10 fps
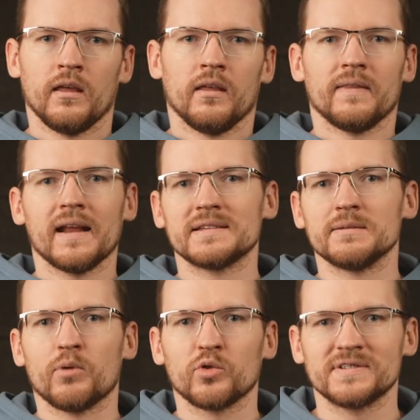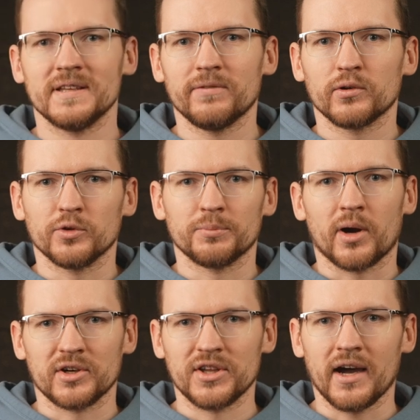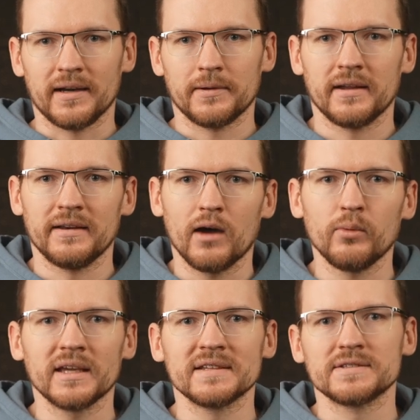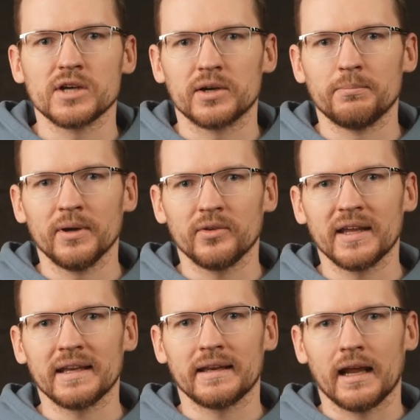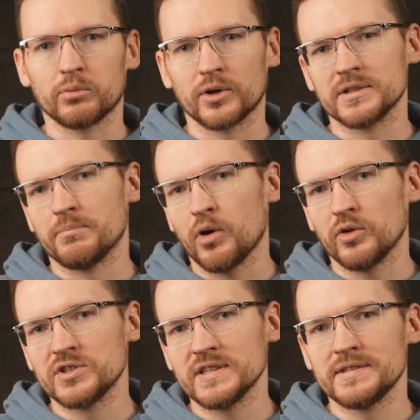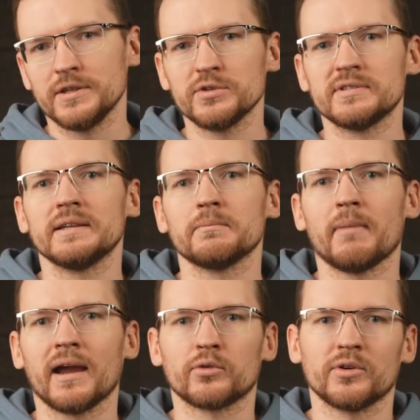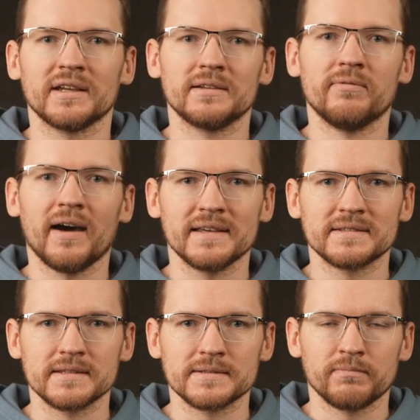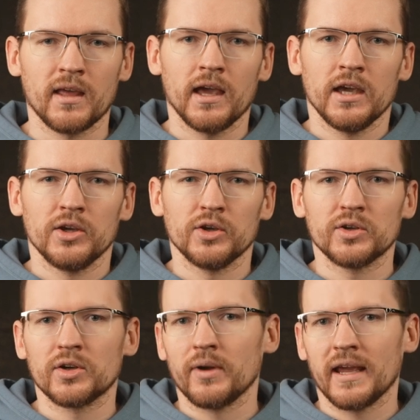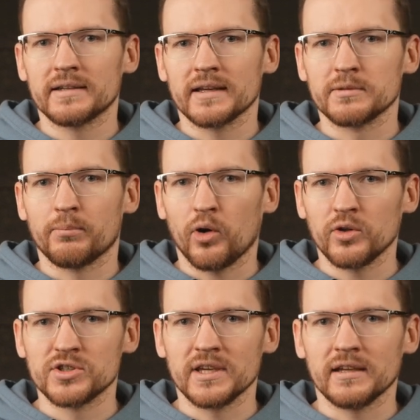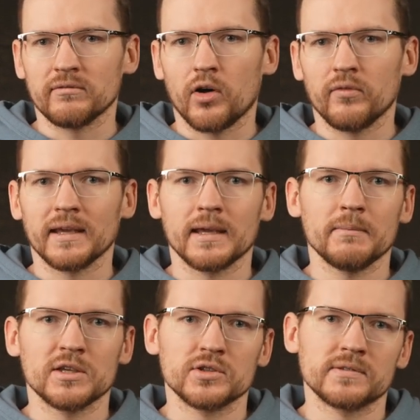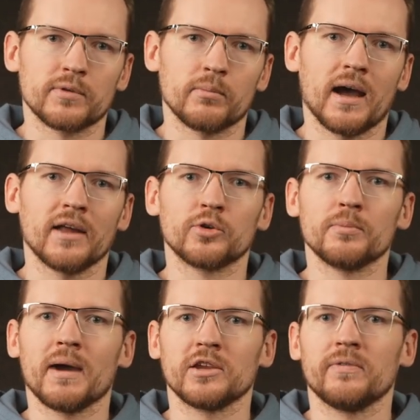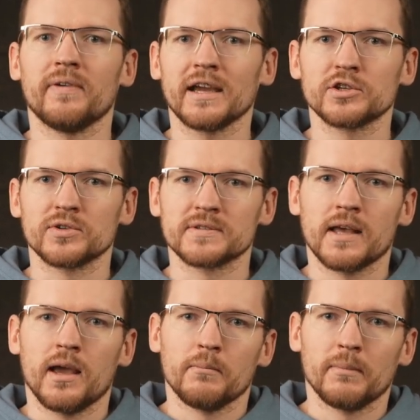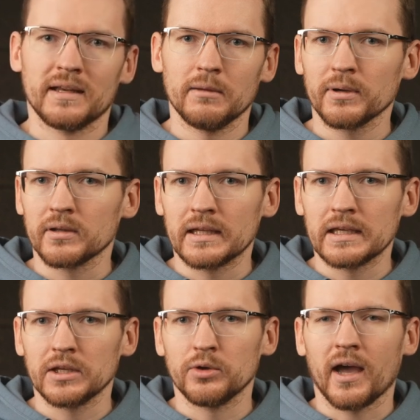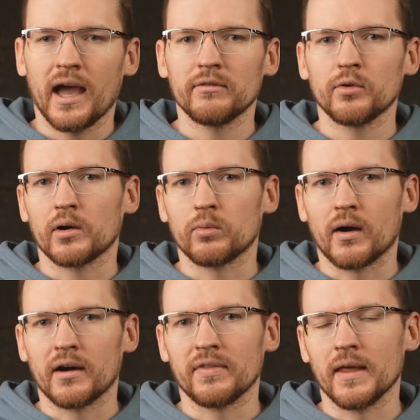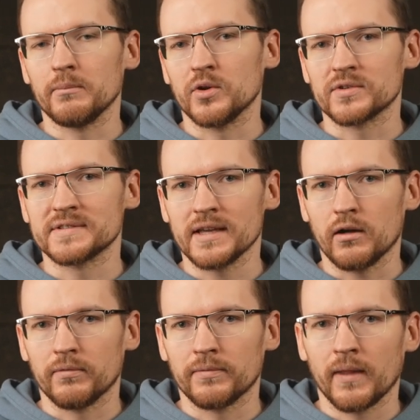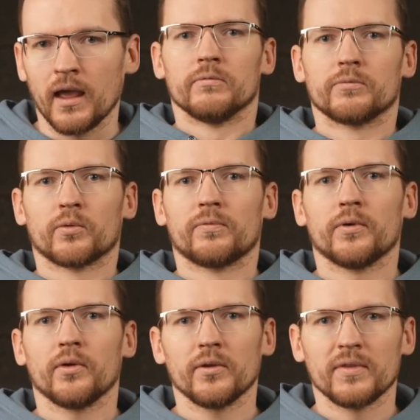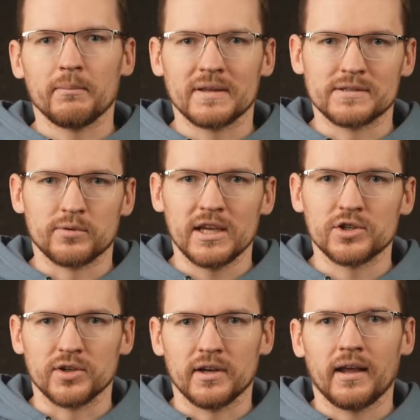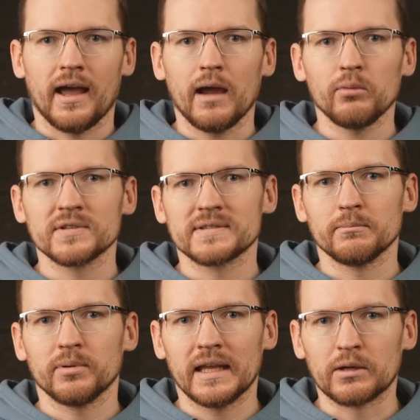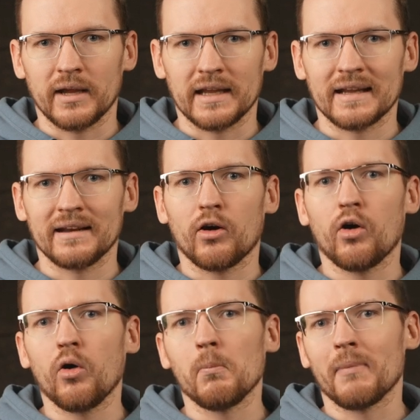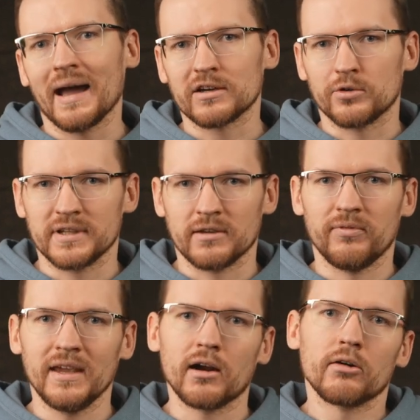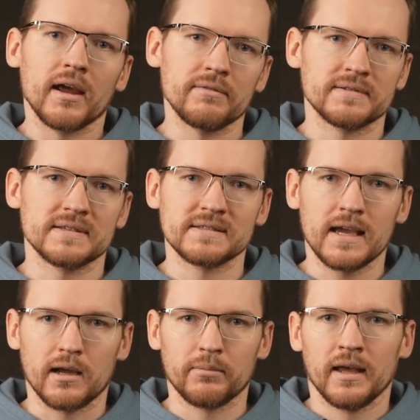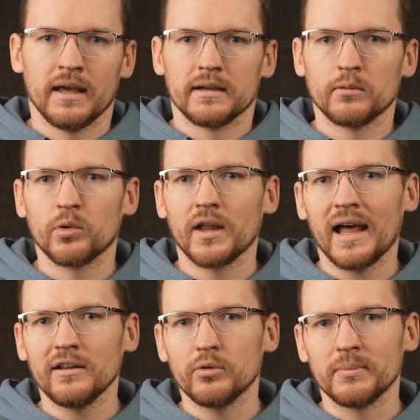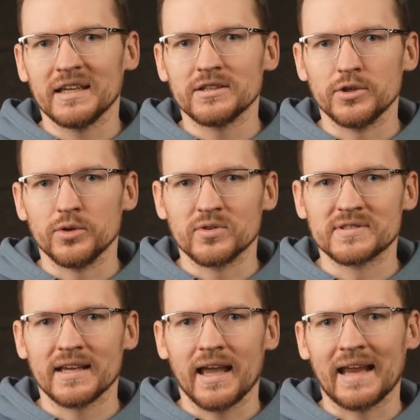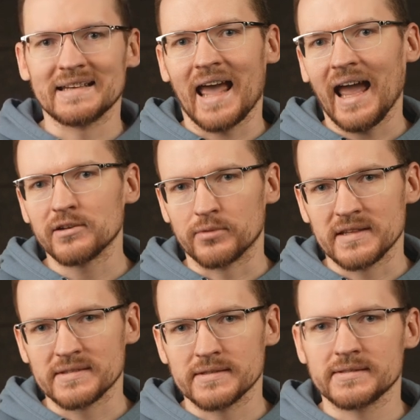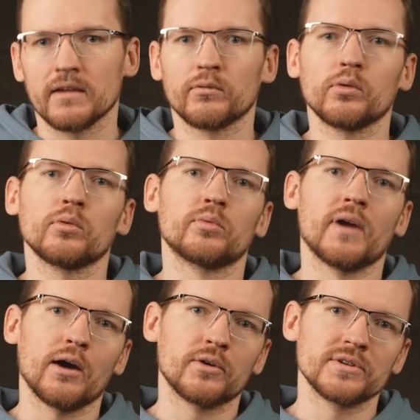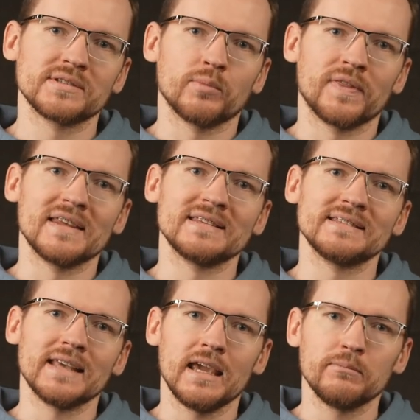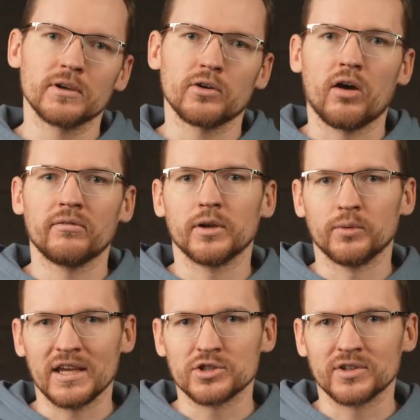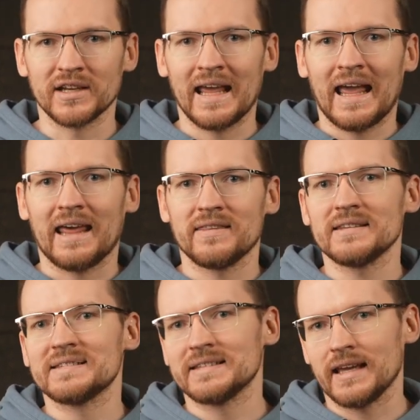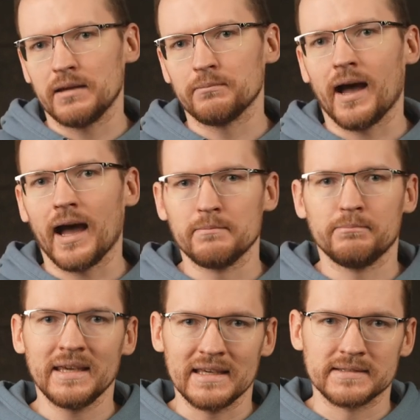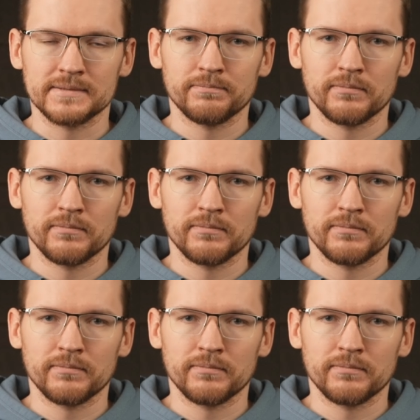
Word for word: That is the most difficult part done. Now we can start building network topologies using MikroTik devices. You could create a topology involving images from other manufacturers, but typically you have to acquire them yourself. For further demonstration, I will simply create an all MikroTik VRF setup that will allow me to use and address several routers with the same configuration and the same IPs.